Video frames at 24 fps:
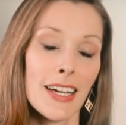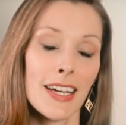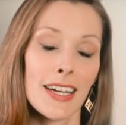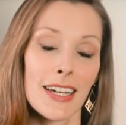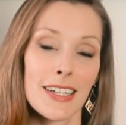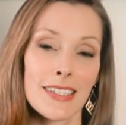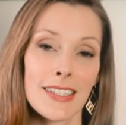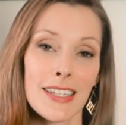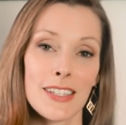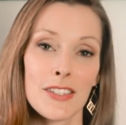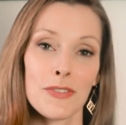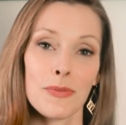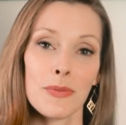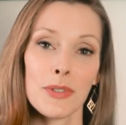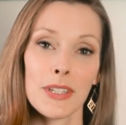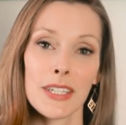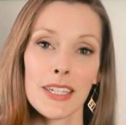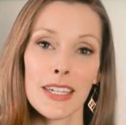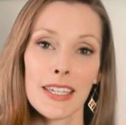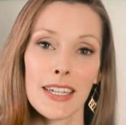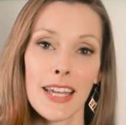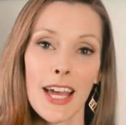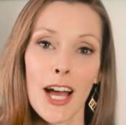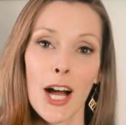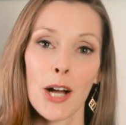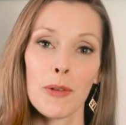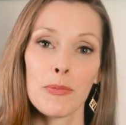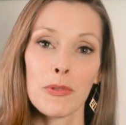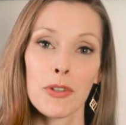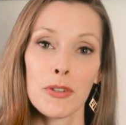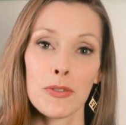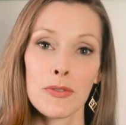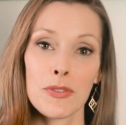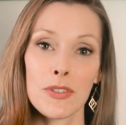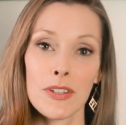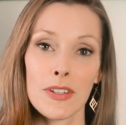because that's really going to
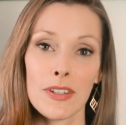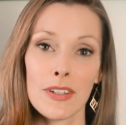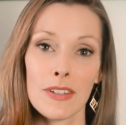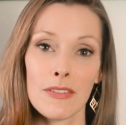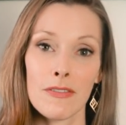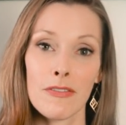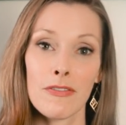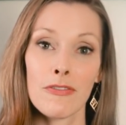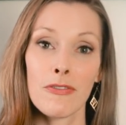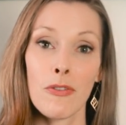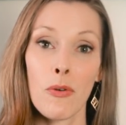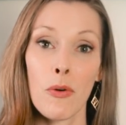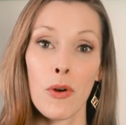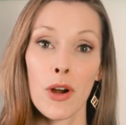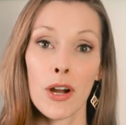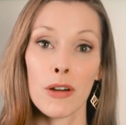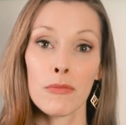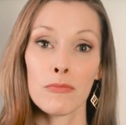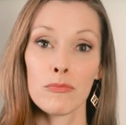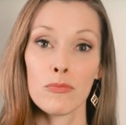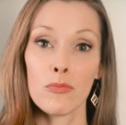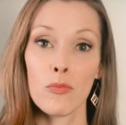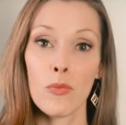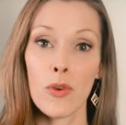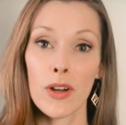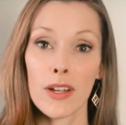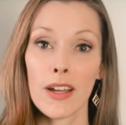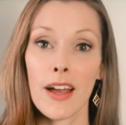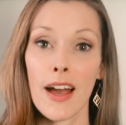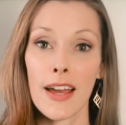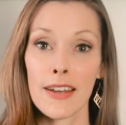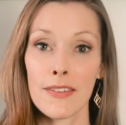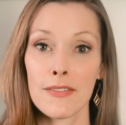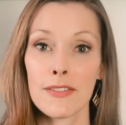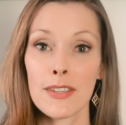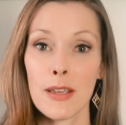help you to inform what
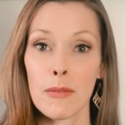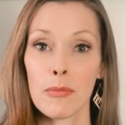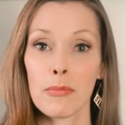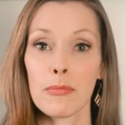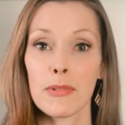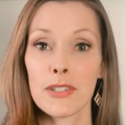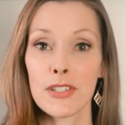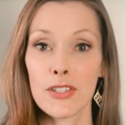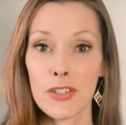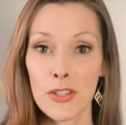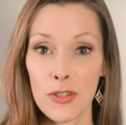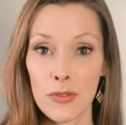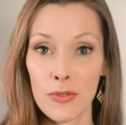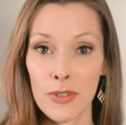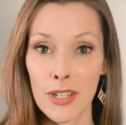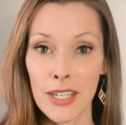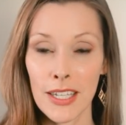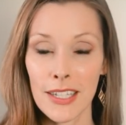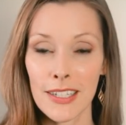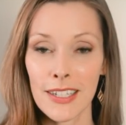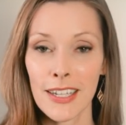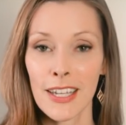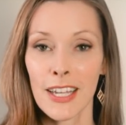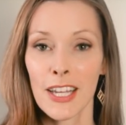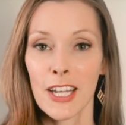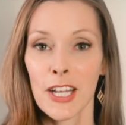kind of supplements you need.